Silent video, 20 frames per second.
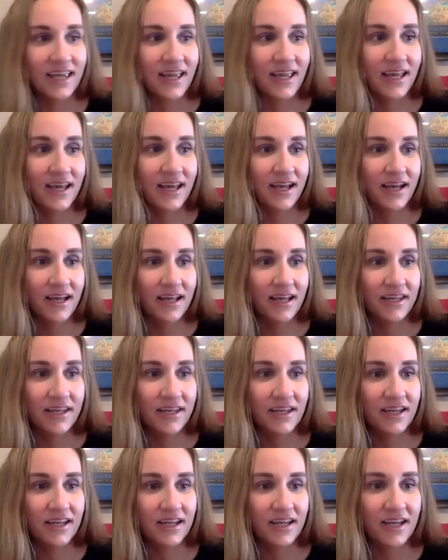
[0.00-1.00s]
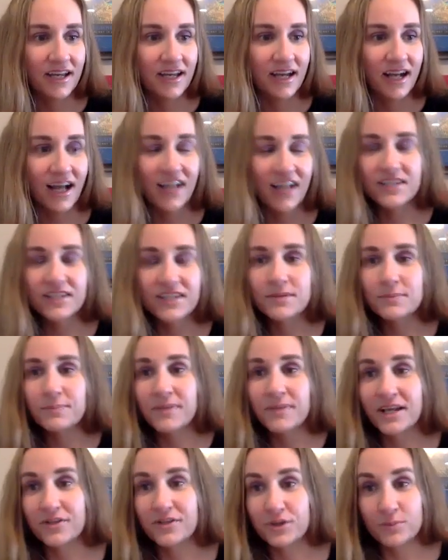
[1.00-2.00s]
And I didn't
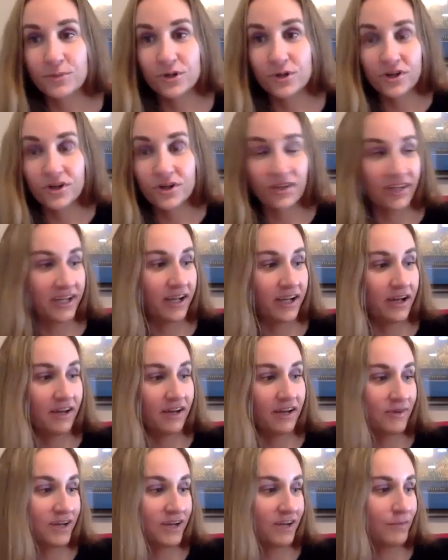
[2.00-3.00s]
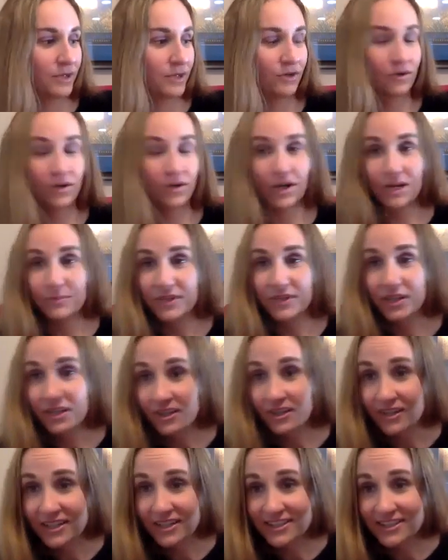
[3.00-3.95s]
make the book, like I have my own copy here.